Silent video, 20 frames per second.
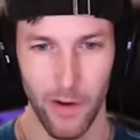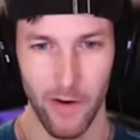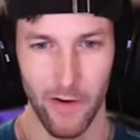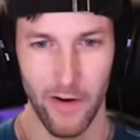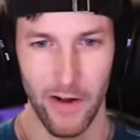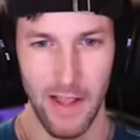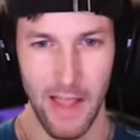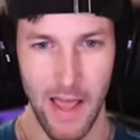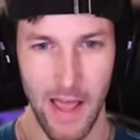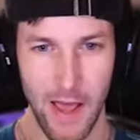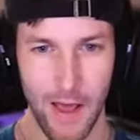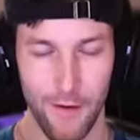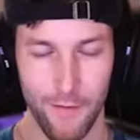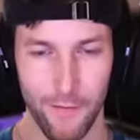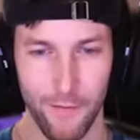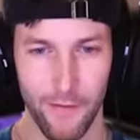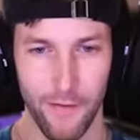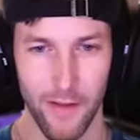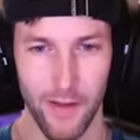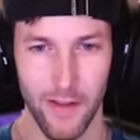We already
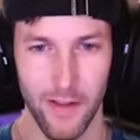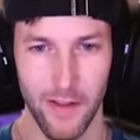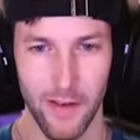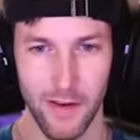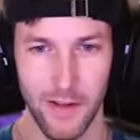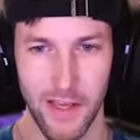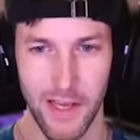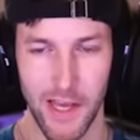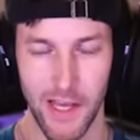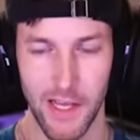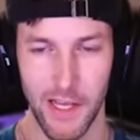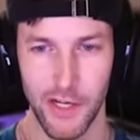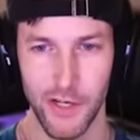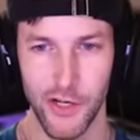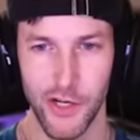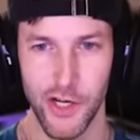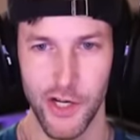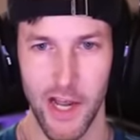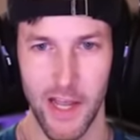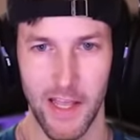have
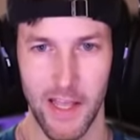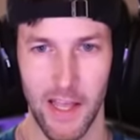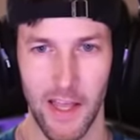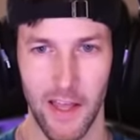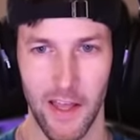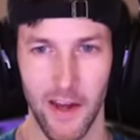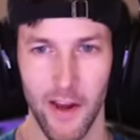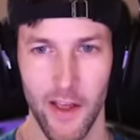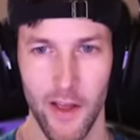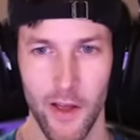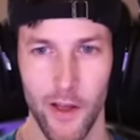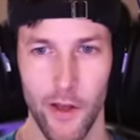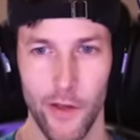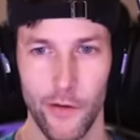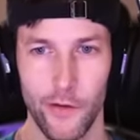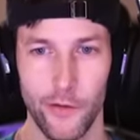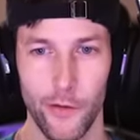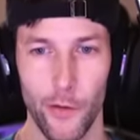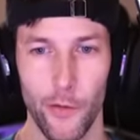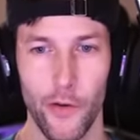Kickin' Chicken.
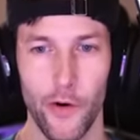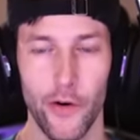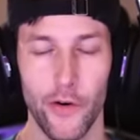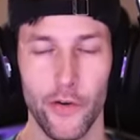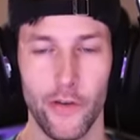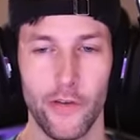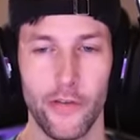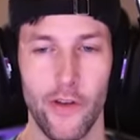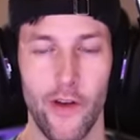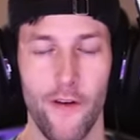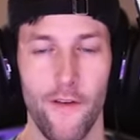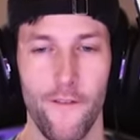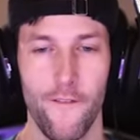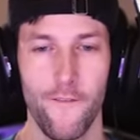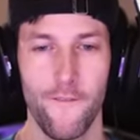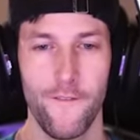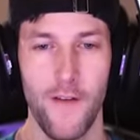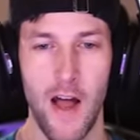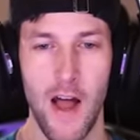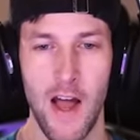So there's
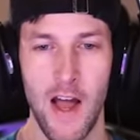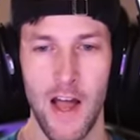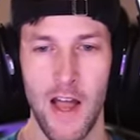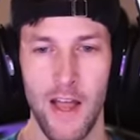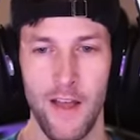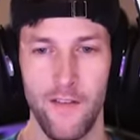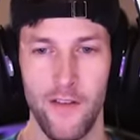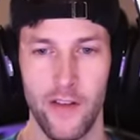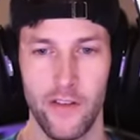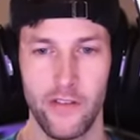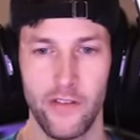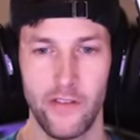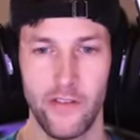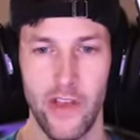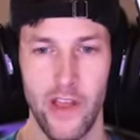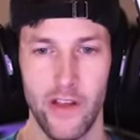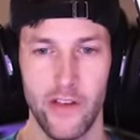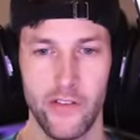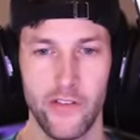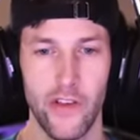five,
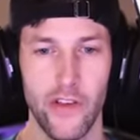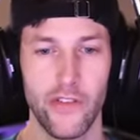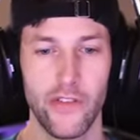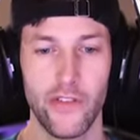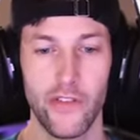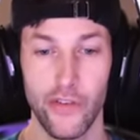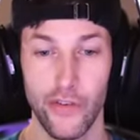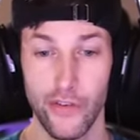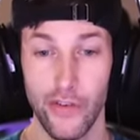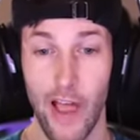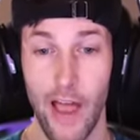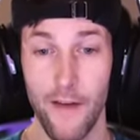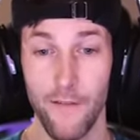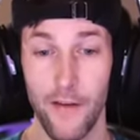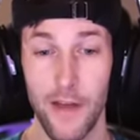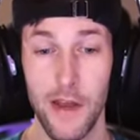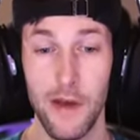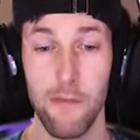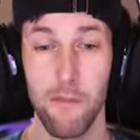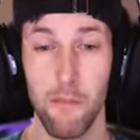six,
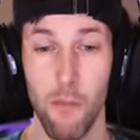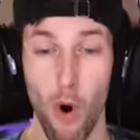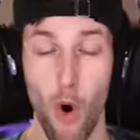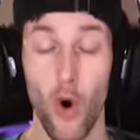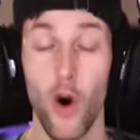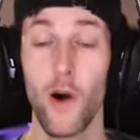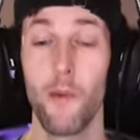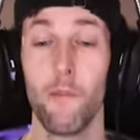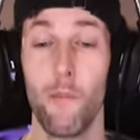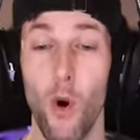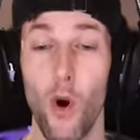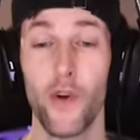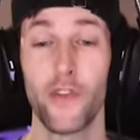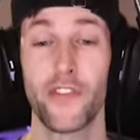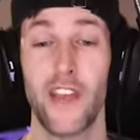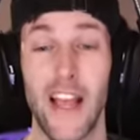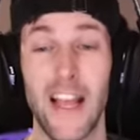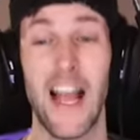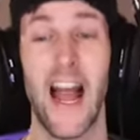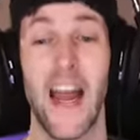seven more
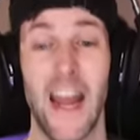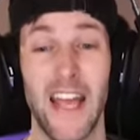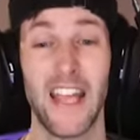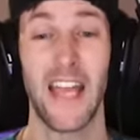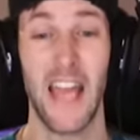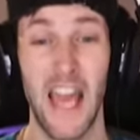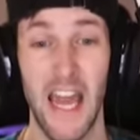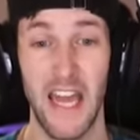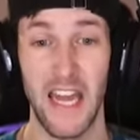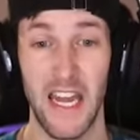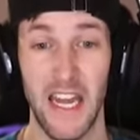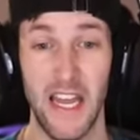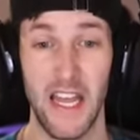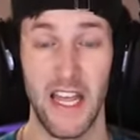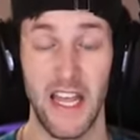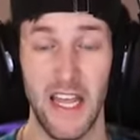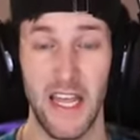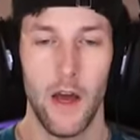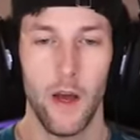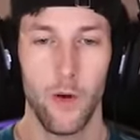morphs I gotta get.
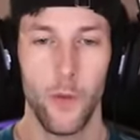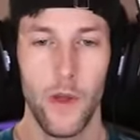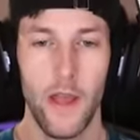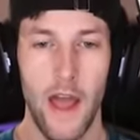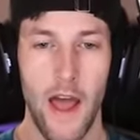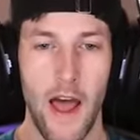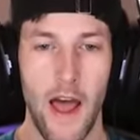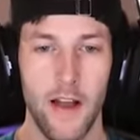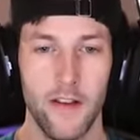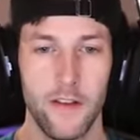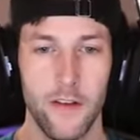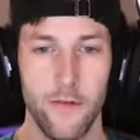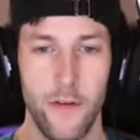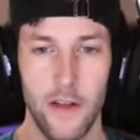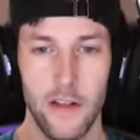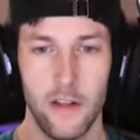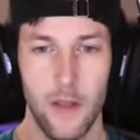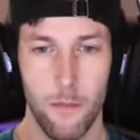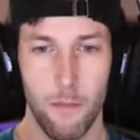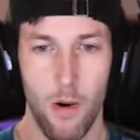How do we
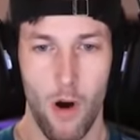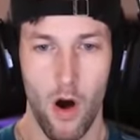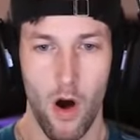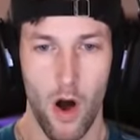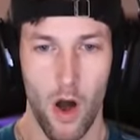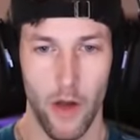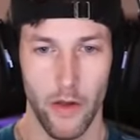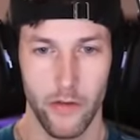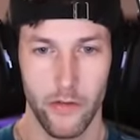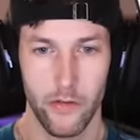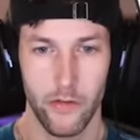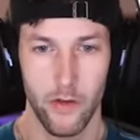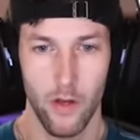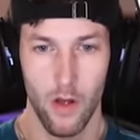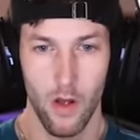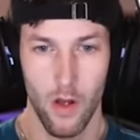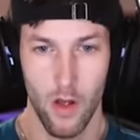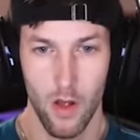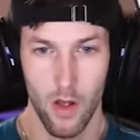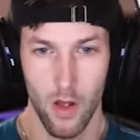activate the boss?